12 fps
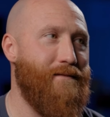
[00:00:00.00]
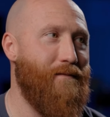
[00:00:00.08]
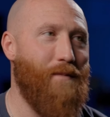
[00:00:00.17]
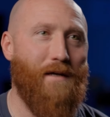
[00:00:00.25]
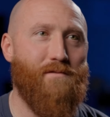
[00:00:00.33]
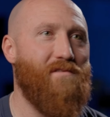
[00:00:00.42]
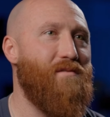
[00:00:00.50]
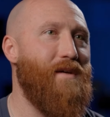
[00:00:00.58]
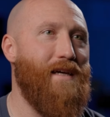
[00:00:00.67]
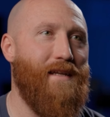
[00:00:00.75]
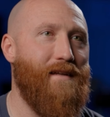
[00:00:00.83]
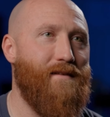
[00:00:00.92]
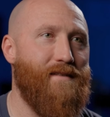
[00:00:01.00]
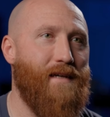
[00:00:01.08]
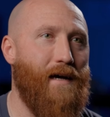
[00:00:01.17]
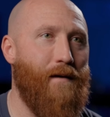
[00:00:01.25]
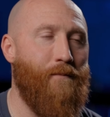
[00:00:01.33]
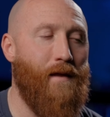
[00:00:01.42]
I'm not supposed to be eating at the
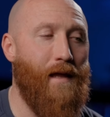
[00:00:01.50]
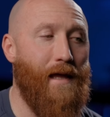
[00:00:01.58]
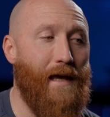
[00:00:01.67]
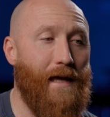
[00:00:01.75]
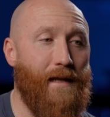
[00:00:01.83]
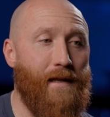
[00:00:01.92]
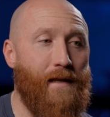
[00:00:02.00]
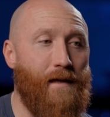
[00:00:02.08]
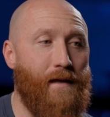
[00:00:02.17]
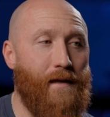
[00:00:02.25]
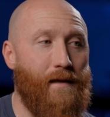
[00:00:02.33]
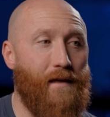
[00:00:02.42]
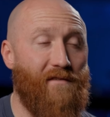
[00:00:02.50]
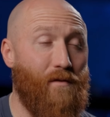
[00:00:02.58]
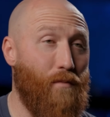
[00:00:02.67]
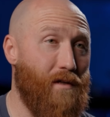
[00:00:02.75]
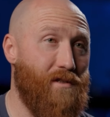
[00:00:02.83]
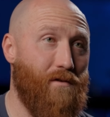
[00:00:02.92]
time. And if the
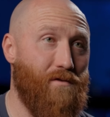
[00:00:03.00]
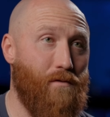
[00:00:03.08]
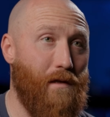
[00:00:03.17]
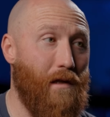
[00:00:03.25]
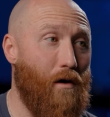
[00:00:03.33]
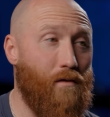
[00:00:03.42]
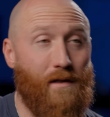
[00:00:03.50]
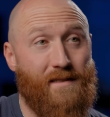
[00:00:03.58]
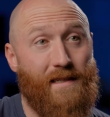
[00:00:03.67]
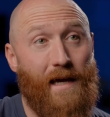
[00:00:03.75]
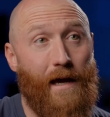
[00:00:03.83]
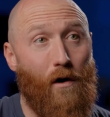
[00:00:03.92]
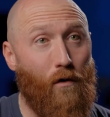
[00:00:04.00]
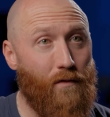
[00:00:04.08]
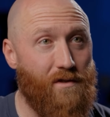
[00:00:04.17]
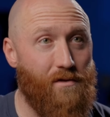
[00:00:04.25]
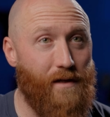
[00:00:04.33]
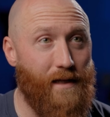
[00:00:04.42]
blood sugar is really low, and let's say I
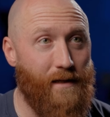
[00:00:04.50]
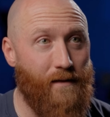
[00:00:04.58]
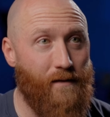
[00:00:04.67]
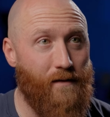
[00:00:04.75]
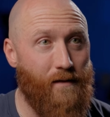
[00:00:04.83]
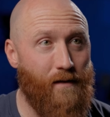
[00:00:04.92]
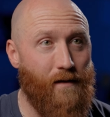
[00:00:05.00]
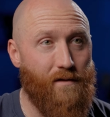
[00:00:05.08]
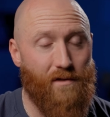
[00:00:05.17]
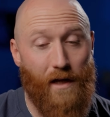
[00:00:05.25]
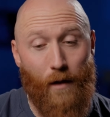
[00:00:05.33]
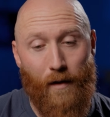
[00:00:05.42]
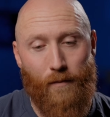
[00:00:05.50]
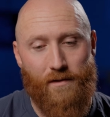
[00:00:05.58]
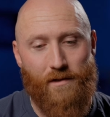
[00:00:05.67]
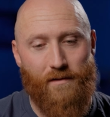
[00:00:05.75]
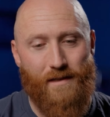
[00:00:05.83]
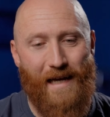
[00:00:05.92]
overtreated, so now my blood
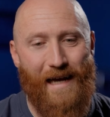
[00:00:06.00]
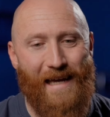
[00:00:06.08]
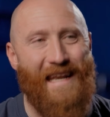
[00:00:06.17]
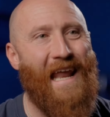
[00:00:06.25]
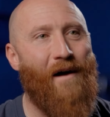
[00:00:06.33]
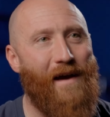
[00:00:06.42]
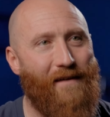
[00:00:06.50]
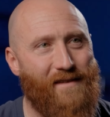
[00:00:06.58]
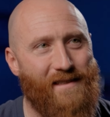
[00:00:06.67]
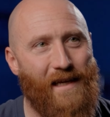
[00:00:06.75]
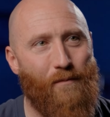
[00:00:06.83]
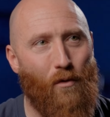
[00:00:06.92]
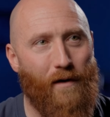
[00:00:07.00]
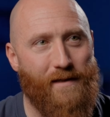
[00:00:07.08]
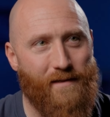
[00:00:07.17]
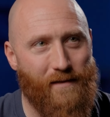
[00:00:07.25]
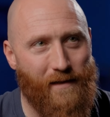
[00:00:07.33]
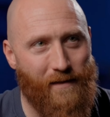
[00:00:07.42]
sugar is high, now I have to take more
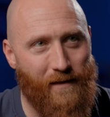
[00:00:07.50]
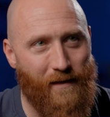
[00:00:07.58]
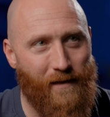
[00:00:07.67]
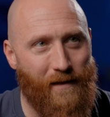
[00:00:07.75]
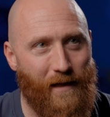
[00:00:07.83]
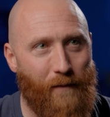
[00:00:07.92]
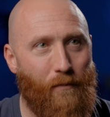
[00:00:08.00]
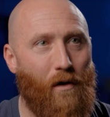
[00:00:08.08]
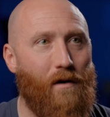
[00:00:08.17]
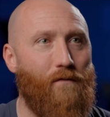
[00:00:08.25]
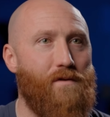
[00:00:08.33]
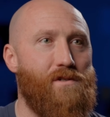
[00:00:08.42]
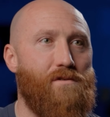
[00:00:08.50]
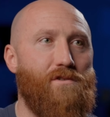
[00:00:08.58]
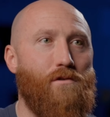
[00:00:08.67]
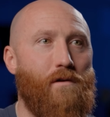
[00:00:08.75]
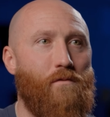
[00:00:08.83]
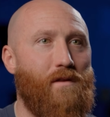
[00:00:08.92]
insulin. And part of what you're
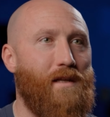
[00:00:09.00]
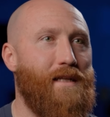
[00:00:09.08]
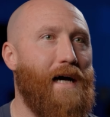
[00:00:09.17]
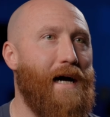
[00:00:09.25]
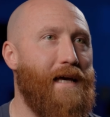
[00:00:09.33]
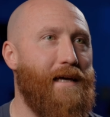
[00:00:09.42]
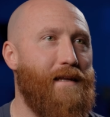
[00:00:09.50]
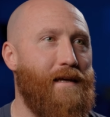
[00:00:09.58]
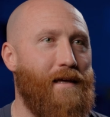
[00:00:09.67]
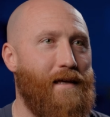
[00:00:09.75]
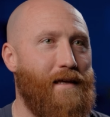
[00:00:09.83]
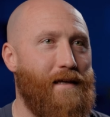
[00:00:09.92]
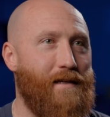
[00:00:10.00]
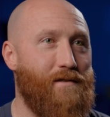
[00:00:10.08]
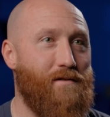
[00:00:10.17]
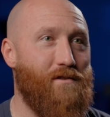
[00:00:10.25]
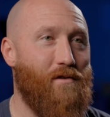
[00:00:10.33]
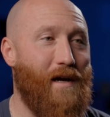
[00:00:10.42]
doing with the diet is
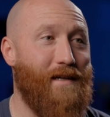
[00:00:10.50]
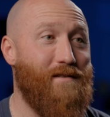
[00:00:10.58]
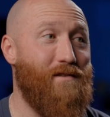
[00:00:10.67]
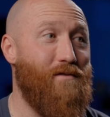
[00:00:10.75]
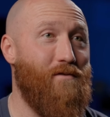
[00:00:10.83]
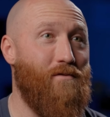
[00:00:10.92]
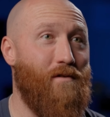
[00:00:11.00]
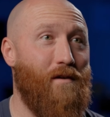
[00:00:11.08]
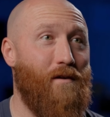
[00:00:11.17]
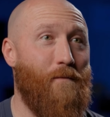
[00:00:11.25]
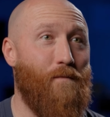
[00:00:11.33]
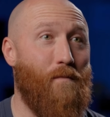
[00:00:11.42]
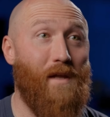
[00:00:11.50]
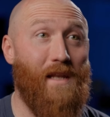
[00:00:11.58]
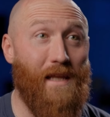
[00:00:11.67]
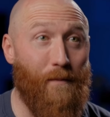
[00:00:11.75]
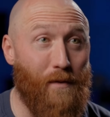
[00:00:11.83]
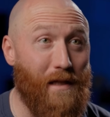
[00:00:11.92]
you're trying to
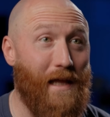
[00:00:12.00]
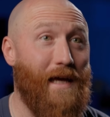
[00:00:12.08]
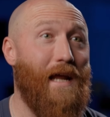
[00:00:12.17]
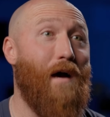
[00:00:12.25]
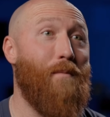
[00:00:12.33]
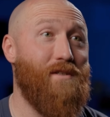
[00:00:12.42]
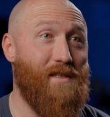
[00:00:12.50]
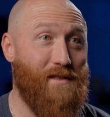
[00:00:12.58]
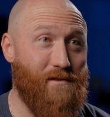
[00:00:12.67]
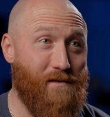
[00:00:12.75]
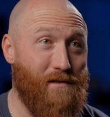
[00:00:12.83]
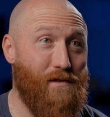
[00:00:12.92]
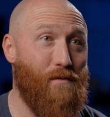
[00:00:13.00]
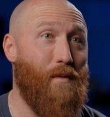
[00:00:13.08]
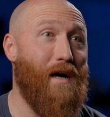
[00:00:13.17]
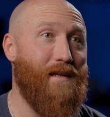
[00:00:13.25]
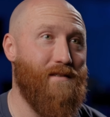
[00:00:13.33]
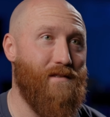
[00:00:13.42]
manipulate how much insulin your
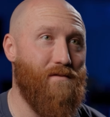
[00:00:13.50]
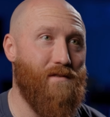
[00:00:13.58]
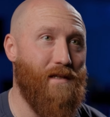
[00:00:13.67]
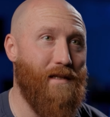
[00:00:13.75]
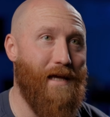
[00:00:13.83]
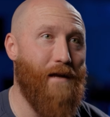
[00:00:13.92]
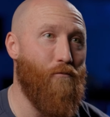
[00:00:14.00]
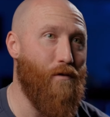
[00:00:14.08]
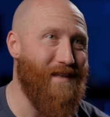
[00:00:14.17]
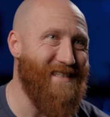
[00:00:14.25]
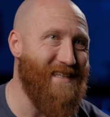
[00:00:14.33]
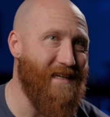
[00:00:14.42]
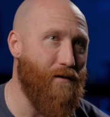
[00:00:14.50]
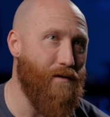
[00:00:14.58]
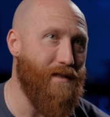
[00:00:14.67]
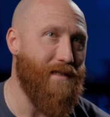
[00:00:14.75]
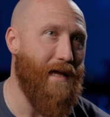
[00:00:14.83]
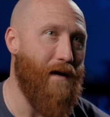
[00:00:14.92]
body's using and really
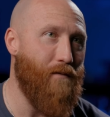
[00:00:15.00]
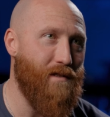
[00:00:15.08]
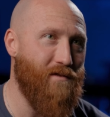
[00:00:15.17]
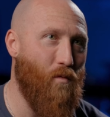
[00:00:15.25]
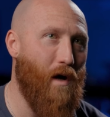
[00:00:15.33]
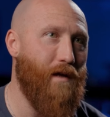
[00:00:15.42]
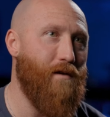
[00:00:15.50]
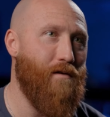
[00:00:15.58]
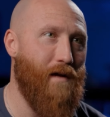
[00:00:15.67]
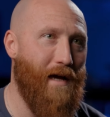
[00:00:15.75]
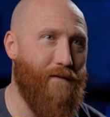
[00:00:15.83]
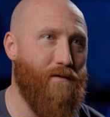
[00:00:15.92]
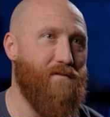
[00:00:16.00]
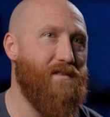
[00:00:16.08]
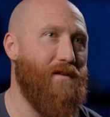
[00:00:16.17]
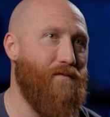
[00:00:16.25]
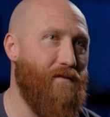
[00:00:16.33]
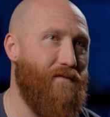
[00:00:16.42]
decrease that, which is why you have those
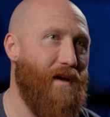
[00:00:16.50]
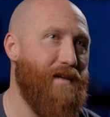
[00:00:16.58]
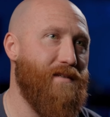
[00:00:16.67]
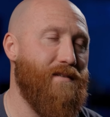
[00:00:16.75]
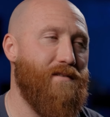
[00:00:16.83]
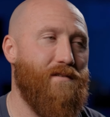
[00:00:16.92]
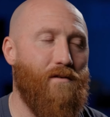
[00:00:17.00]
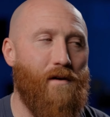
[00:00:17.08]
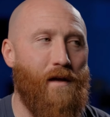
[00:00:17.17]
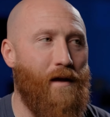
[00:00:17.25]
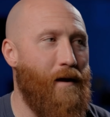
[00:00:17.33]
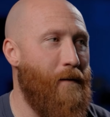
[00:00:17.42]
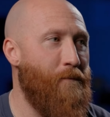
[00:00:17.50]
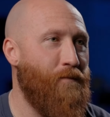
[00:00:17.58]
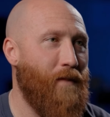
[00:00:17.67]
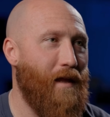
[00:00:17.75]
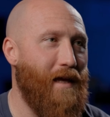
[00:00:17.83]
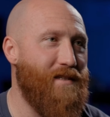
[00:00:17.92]
different phases. So
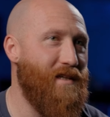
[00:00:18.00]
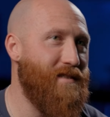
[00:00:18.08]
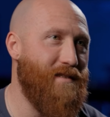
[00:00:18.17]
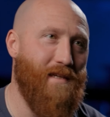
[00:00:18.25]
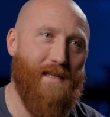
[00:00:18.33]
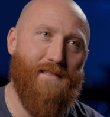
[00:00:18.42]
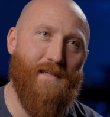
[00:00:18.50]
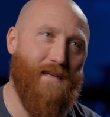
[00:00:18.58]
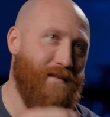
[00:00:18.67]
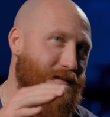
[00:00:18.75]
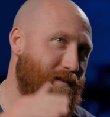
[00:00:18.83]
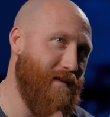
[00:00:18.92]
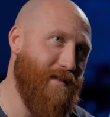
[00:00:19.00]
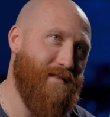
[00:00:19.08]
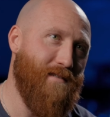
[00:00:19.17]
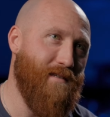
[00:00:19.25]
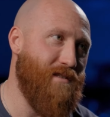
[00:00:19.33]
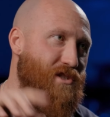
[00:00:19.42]
it's
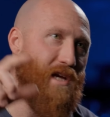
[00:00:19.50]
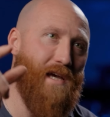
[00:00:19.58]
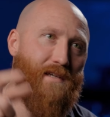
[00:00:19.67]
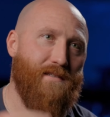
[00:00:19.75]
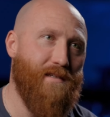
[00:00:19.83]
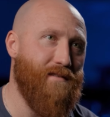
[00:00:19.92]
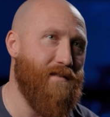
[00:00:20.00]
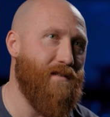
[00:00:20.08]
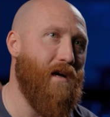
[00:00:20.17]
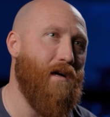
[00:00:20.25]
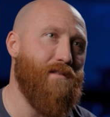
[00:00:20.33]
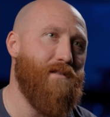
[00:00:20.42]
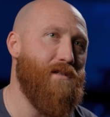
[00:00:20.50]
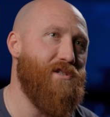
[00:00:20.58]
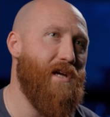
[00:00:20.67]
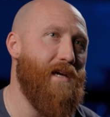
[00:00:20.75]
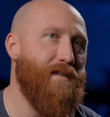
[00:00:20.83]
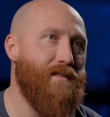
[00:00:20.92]
this chase, it's this constant
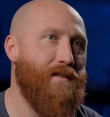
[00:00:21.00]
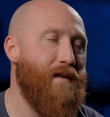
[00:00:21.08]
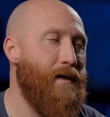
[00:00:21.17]
chase.